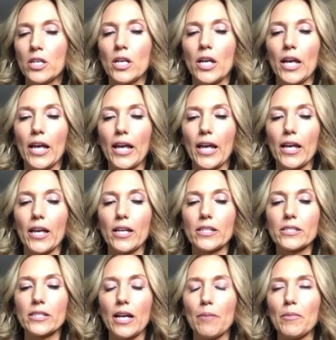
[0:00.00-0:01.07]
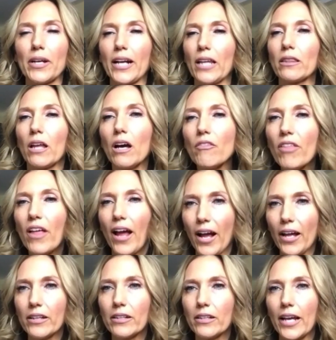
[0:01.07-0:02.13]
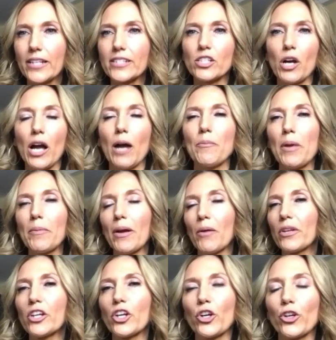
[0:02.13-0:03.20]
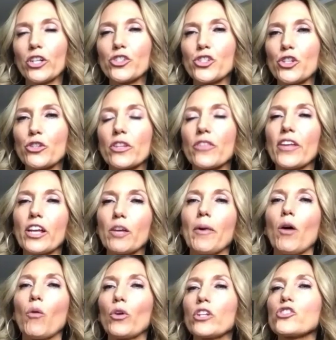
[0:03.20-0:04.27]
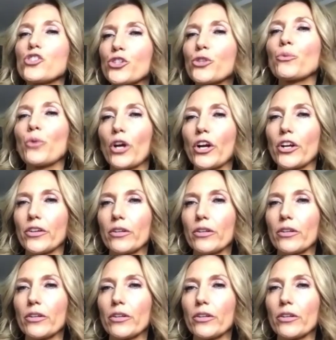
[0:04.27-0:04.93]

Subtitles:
And I'm like, I love that. And so maybe I would encourage you to think about, what is your word?